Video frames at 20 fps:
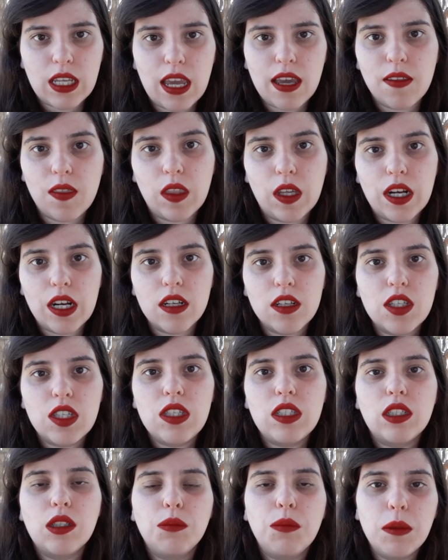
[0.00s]
and there are
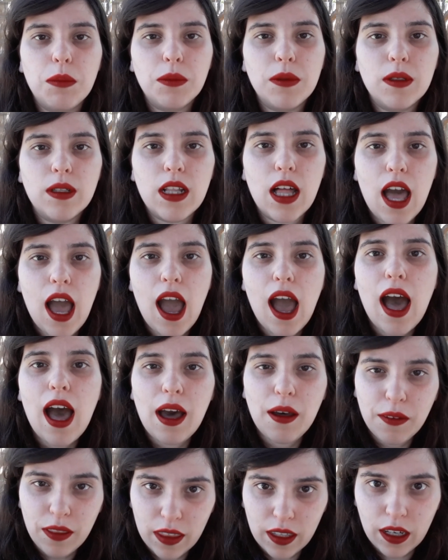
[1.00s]
still people
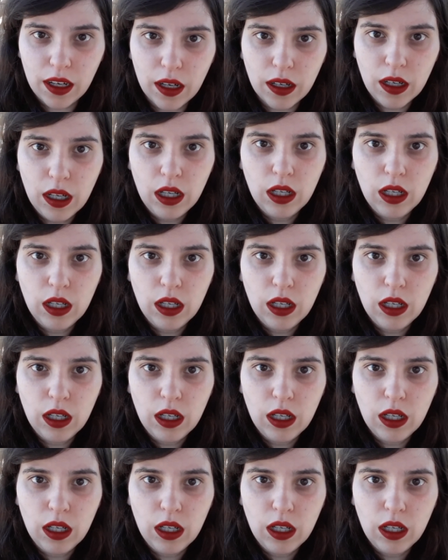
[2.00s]
out there